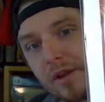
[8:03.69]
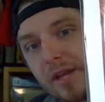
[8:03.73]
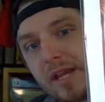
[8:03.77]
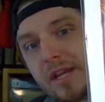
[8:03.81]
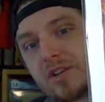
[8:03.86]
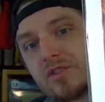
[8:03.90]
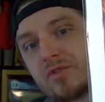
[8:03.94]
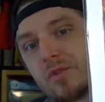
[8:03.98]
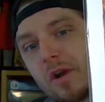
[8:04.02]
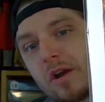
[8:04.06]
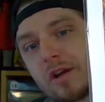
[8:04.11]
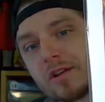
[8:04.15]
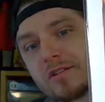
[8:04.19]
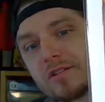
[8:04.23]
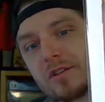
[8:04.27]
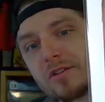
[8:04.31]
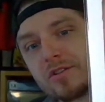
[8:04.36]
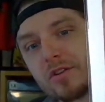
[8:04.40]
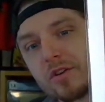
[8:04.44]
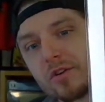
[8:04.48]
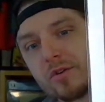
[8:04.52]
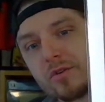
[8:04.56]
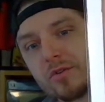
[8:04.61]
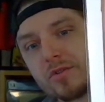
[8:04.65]
He draws the
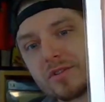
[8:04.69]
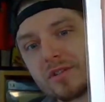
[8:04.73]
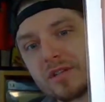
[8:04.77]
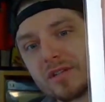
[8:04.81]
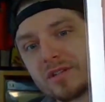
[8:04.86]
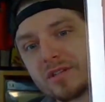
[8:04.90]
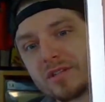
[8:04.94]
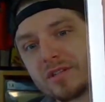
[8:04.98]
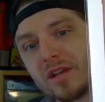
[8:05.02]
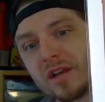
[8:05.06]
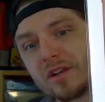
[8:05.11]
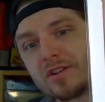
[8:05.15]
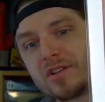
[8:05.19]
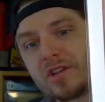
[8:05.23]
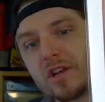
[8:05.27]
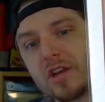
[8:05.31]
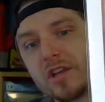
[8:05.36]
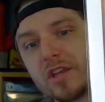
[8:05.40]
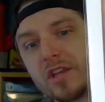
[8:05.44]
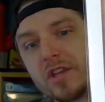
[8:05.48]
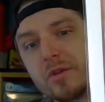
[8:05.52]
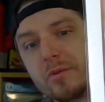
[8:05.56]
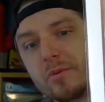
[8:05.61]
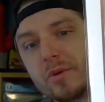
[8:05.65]
turtles in such
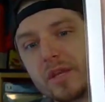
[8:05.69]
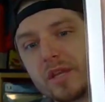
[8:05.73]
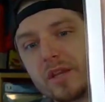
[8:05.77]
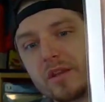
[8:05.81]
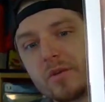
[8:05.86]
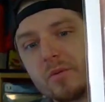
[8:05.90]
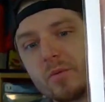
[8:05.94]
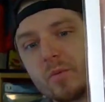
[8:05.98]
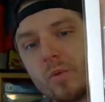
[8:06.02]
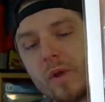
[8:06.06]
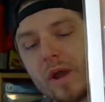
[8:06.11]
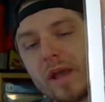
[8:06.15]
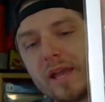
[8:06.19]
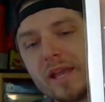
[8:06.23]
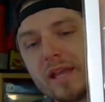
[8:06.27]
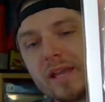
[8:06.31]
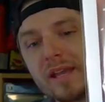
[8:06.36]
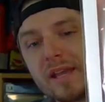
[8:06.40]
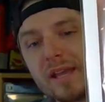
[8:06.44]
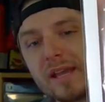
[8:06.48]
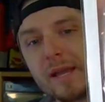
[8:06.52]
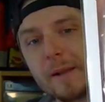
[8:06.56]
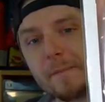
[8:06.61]
a unique way.